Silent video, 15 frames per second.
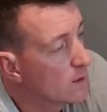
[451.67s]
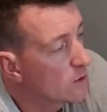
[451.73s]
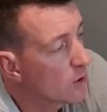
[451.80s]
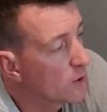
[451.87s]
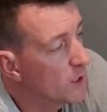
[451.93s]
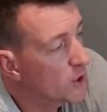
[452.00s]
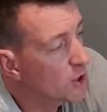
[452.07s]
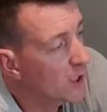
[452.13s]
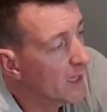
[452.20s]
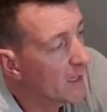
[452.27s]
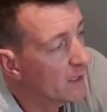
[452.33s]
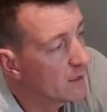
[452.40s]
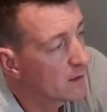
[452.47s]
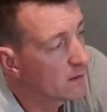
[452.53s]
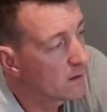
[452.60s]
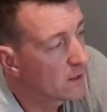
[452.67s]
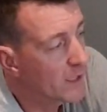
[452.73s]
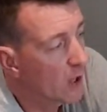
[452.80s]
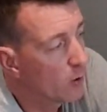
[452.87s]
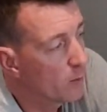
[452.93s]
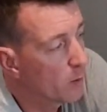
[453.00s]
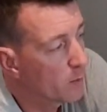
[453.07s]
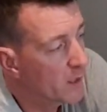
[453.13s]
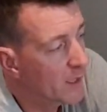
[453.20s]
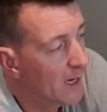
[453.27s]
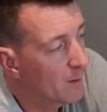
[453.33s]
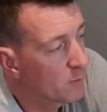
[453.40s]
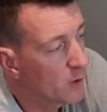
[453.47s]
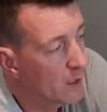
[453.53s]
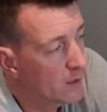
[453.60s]
So initially, setting up your
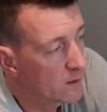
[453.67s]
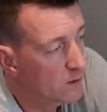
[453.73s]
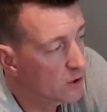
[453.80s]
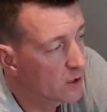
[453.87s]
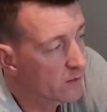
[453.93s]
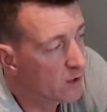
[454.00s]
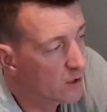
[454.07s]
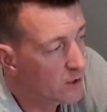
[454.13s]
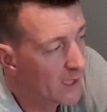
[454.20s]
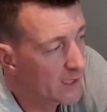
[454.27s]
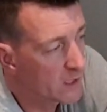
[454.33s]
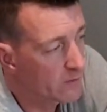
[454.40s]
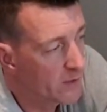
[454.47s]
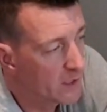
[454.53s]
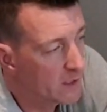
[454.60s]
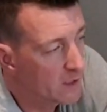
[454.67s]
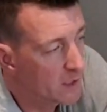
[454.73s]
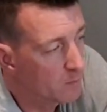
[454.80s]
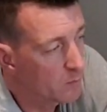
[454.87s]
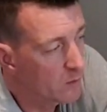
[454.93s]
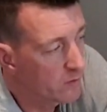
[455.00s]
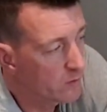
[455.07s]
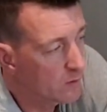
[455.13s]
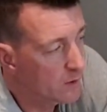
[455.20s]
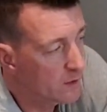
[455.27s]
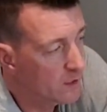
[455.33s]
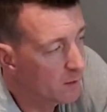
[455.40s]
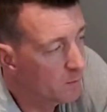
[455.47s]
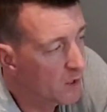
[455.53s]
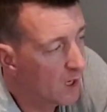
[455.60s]
camera. So you've got to activate your
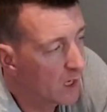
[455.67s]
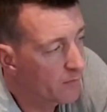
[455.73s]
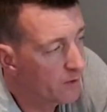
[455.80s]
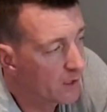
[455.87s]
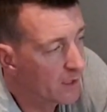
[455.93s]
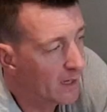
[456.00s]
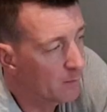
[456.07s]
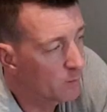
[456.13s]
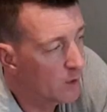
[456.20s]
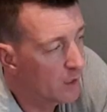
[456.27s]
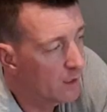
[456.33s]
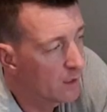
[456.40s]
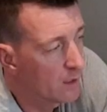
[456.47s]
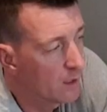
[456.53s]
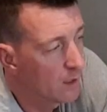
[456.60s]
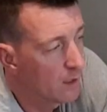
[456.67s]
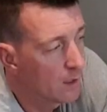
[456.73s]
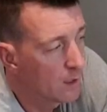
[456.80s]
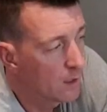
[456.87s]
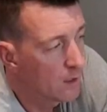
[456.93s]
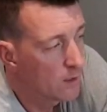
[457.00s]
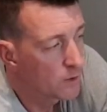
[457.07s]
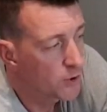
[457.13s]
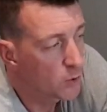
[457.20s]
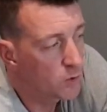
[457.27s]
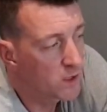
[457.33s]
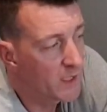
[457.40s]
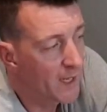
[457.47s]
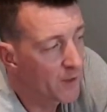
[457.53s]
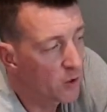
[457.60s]
SIM card for the camera.
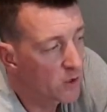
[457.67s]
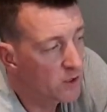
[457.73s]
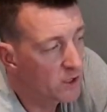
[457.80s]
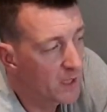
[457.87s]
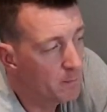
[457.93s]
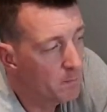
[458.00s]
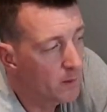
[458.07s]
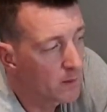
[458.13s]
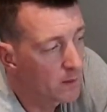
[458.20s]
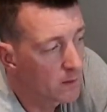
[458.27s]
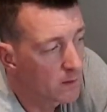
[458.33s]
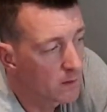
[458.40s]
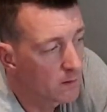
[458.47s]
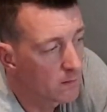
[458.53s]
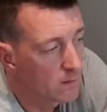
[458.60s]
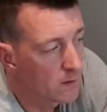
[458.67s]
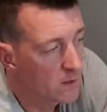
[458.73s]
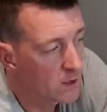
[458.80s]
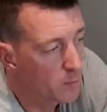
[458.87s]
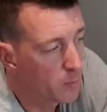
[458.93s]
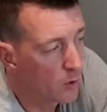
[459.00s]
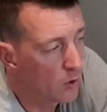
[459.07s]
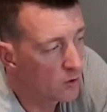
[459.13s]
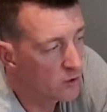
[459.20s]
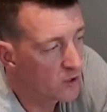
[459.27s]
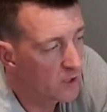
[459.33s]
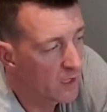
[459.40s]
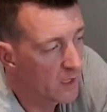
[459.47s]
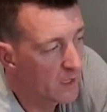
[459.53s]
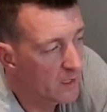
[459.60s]
Choose a nano SIM that
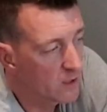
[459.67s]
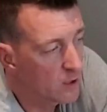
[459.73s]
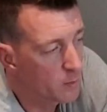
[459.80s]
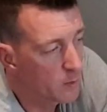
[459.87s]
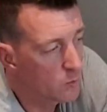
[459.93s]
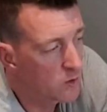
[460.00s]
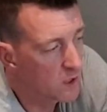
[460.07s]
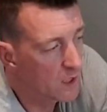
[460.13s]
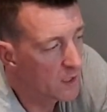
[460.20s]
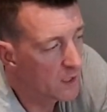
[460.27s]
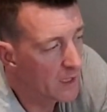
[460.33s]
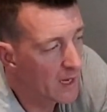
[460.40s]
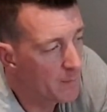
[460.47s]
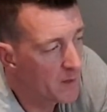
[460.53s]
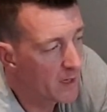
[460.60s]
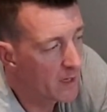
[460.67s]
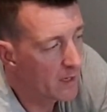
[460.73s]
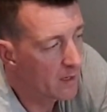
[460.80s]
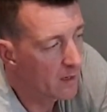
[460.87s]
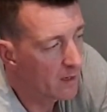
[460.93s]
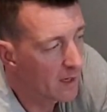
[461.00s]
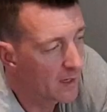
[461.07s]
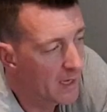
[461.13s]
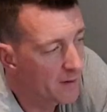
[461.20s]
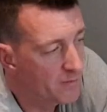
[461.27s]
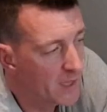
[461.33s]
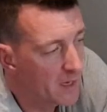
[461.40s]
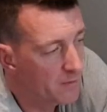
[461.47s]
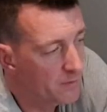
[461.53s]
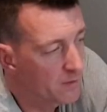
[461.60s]
supports WCDMA and
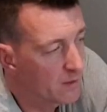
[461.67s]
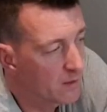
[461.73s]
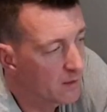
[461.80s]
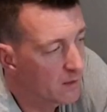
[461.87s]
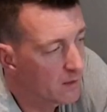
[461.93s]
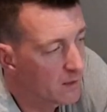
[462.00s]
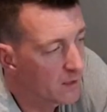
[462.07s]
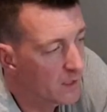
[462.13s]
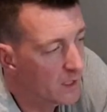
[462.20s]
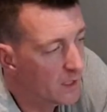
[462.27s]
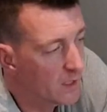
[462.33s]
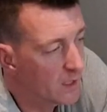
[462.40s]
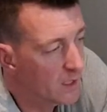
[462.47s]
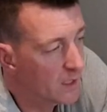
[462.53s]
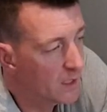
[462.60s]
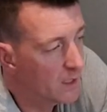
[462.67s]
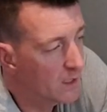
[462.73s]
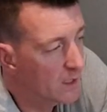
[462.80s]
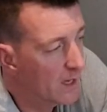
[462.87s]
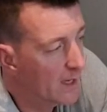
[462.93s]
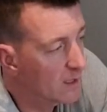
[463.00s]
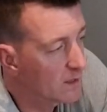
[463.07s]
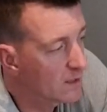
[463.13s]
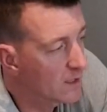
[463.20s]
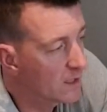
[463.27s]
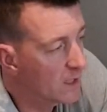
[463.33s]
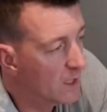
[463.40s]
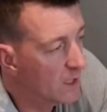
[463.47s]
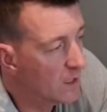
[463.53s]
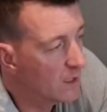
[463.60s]
FFDD
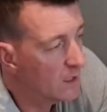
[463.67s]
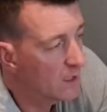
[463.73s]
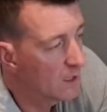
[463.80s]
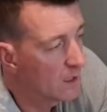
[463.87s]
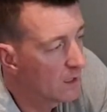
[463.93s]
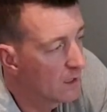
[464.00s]
LTE.